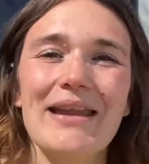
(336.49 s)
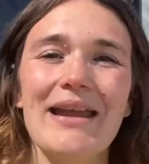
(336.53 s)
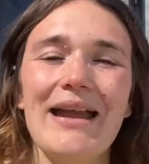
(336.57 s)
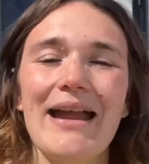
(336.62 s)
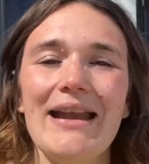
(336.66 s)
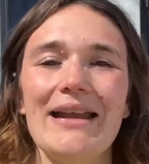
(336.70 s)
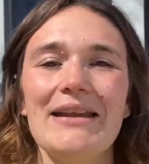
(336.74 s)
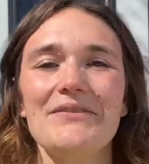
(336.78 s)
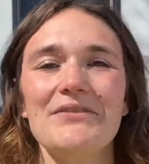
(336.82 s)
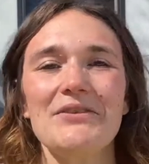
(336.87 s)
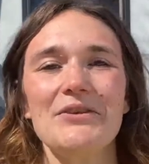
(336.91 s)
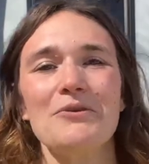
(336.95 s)

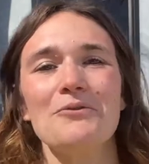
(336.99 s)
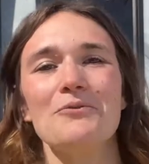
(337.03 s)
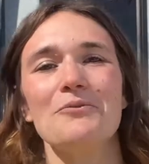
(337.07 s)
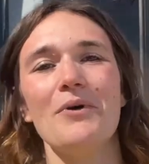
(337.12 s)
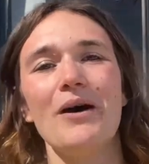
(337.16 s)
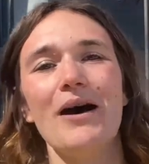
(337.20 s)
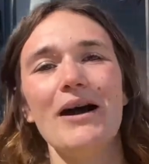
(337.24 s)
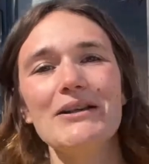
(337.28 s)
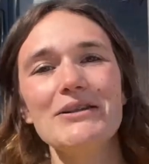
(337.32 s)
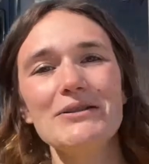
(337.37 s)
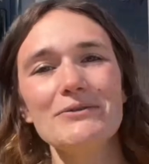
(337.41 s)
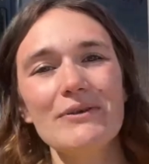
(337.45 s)
And if you
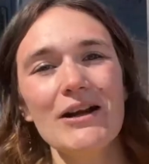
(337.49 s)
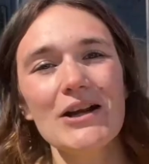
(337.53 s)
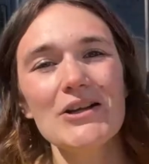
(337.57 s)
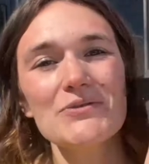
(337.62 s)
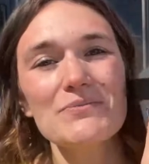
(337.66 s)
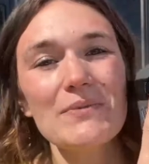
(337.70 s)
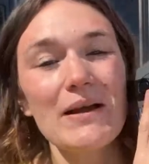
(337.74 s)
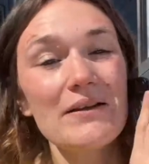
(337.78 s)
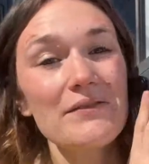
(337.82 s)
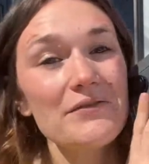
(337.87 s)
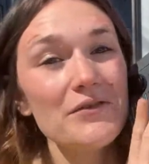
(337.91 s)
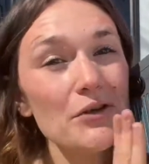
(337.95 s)
want to
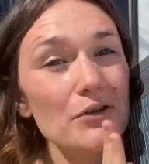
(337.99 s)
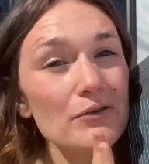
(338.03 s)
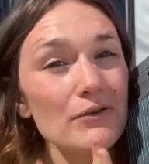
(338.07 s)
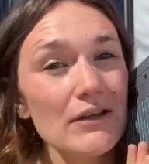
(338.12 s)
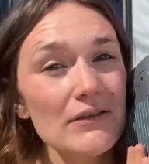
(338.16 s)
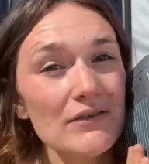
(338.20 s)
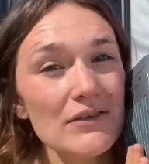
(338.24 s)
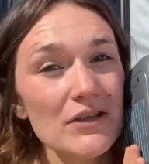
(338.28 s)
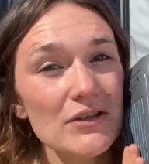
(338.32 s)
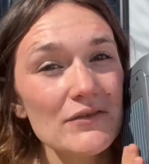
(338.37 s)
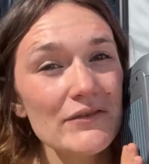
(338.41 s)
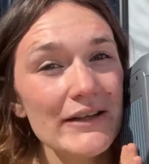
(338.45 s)
watch my full
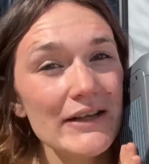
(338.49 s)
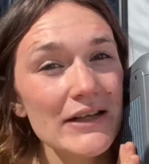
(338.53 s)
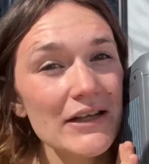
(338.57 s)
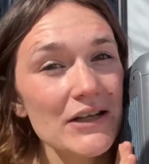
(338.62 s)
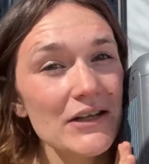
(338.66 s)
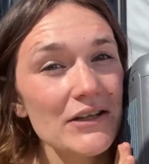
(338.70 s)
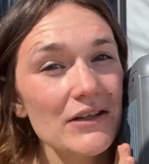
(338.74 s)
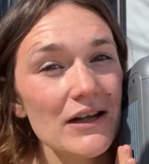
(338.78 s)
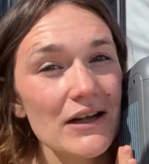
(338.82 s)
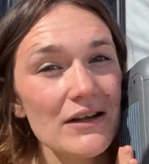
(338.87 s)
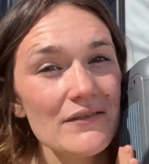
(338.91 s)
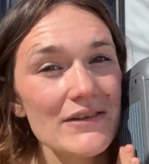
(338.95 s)
review
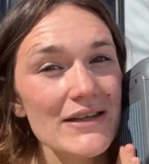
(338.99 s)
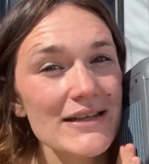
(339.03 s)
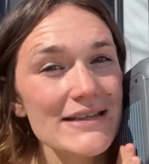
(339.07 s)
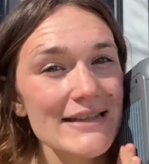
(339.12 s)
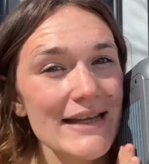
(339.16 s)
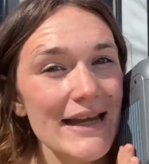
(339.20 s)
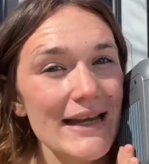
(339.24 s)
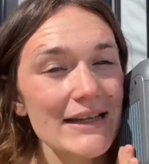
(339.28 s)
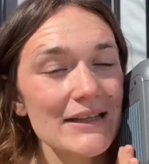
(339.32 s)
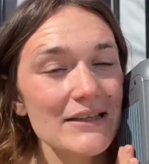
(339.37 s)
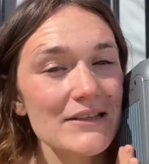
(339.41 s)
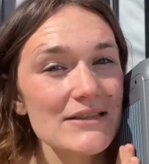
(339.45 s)
video of this
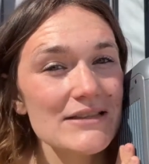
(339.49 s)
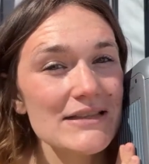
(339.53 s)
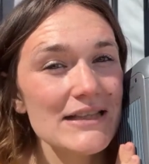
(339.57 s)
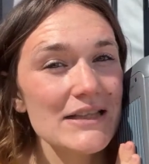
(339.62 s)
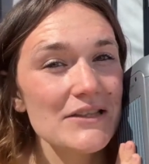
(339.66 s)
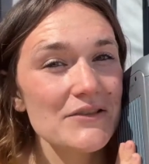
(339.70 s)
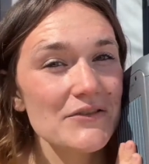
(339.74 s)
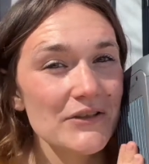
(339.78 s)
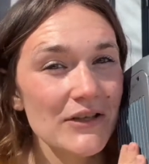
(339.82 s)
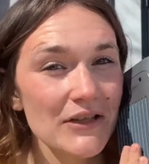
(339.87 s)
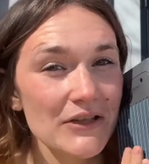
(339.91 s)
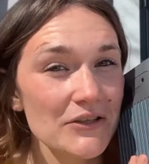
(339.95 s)
Anker
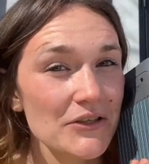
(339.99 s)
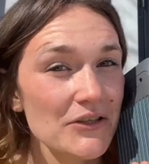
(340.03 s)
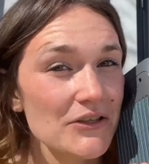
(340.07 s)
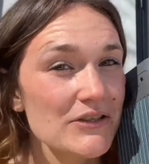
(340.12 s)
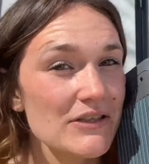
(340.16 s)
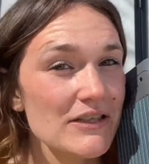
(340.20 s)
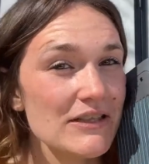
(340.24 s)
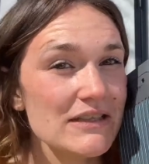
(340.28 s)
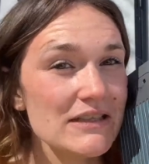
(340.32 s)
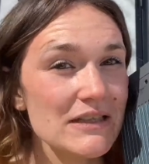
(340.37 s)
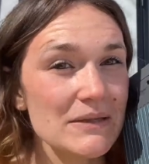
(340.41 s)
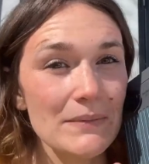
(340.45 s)
C300
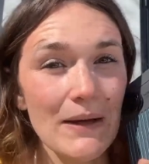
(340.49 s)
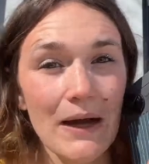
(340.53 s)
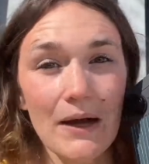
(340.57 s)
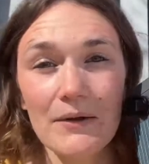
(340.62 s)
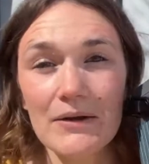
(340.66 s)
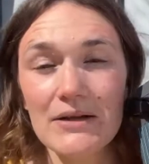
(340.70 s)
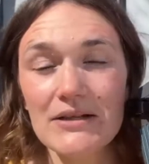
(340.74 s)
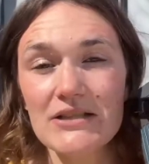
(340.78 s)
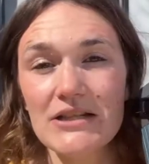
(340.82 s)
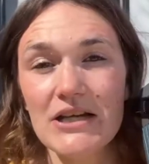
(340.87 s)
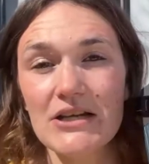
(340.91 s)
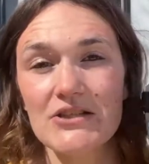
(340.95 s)
DC
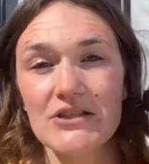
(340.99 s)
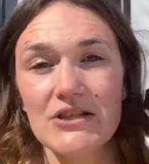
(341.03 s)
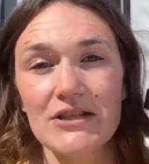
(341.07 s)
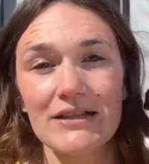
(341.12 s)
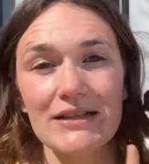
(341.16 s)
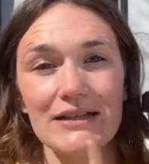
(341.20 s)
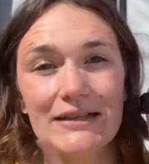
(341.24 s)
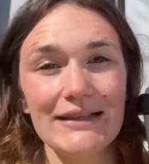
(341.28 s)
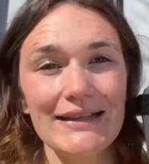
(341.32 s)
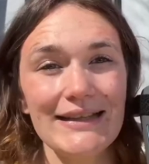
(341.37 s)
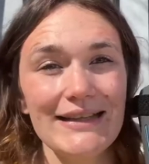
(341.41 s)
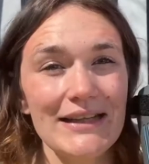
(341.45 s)
power station,
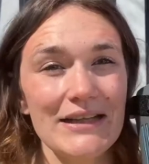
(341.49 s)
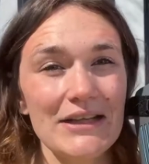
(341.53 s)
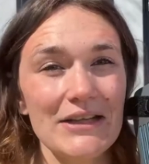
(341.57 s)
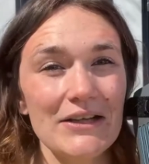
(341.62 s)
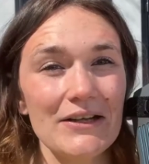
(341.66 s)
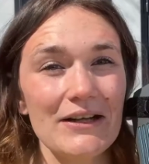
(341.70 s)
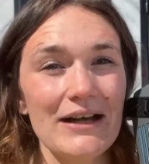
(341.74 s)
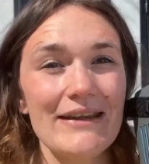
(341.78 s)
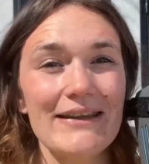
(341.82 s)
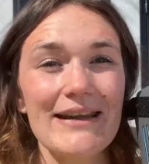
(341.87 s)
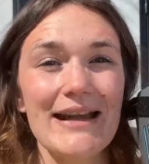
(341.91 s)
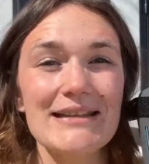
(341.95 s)
click
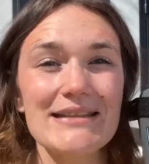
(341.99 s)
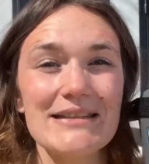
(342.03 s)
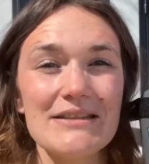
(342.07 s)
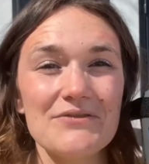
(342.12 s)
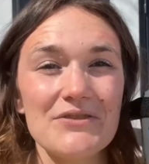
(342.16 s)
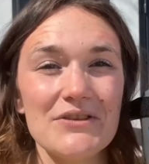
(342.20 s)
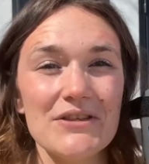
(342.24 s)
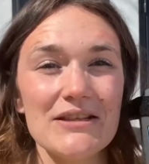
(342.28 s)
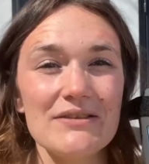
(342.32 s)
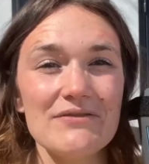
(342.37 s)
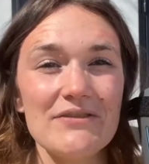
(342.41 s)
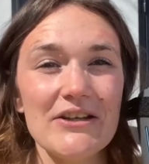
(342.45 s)
here. And that's it
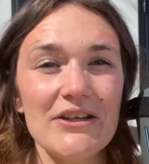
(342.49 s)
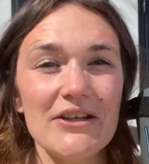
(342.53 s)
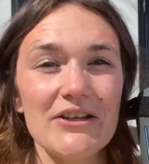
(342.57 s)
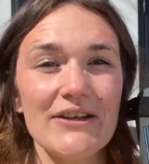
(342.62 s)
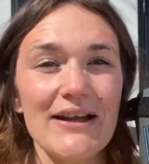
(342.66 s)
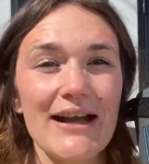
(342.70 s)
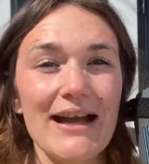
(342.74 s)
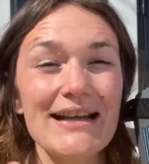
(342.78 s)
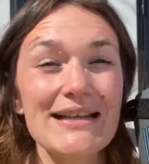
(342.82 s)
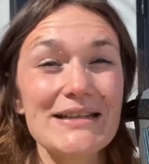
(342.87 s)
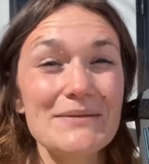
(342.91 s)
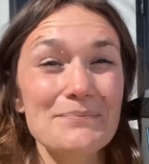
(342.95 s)
for this video,
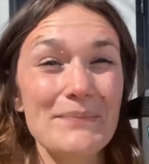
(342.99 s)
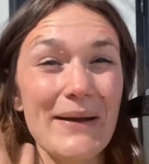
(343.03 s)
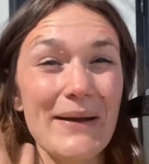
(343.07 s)
guys.